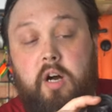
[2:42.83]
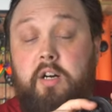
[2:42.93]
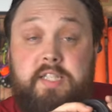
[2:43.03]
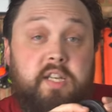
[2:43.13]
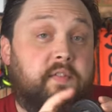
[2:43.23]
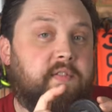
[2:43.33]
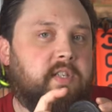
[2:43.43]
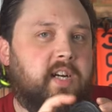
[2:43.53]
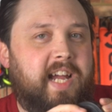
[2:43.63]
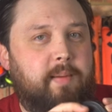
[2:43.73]
are
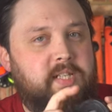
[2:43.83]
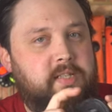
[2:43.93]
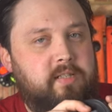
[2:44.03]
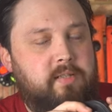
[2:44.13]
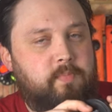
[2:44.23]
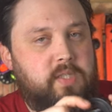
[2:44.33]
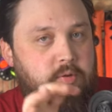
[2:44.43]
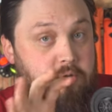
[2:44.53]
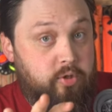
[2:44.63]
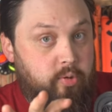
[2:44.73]
different diameters.
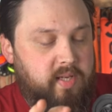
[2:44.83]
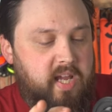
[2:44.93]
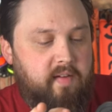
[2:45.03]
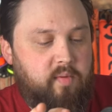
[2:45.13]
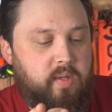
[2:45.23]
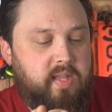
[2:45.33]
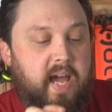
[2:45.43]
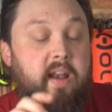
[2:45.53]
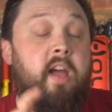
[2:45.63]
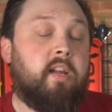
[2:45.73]
So do be careful with
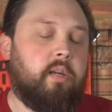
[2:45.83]
that.